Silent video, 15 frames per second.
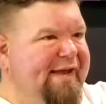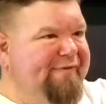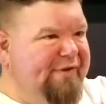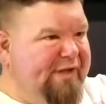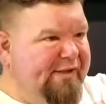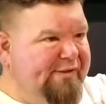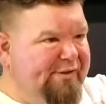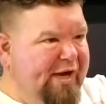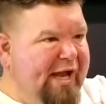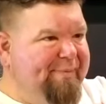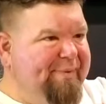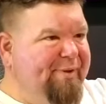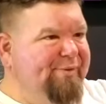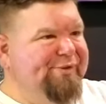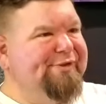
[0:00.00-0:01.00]
to make the advertiser
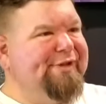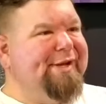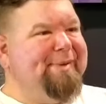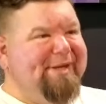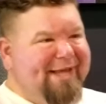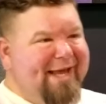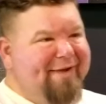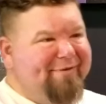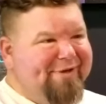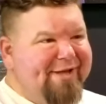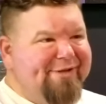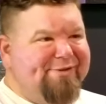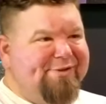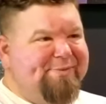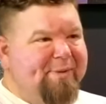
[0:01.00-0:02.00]
happy, which is going to make the
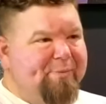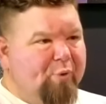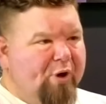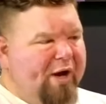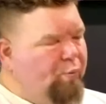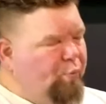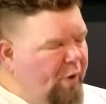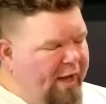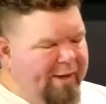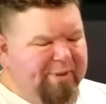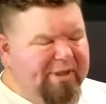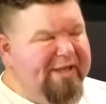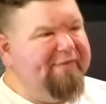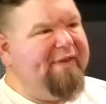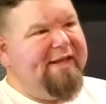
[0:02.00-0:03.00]
advertiser spend more. I want to
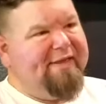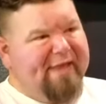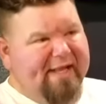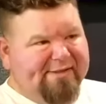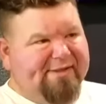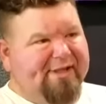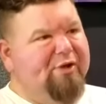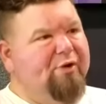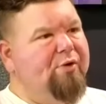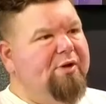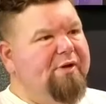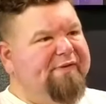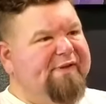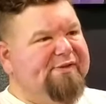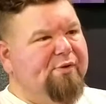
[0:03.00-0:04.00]
believe like that's the
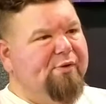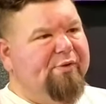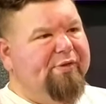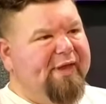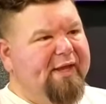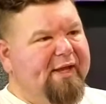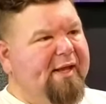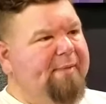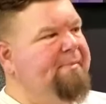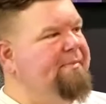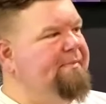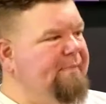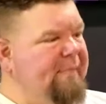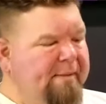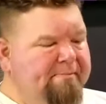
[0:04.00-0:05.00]
goal of this whole thing, and